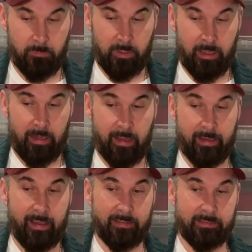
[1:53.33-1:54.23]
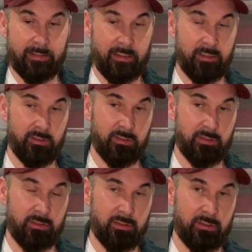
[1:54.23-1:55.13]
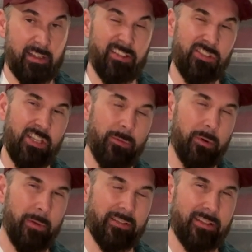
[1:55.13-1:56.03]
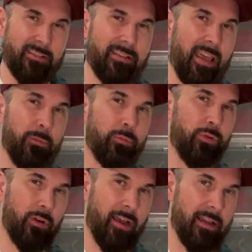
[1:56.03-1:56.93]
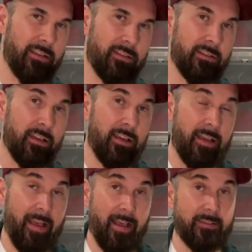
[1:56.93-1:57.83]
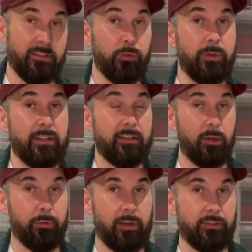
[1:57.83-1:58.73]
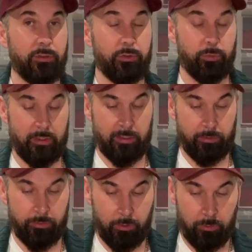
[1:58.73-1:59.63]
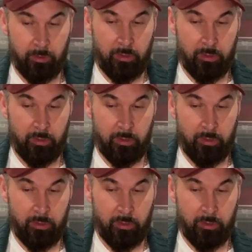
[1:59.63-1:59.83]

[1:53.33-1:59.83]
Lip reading: And I got these, not cheaper, but the same price as the retail price in Sweden. So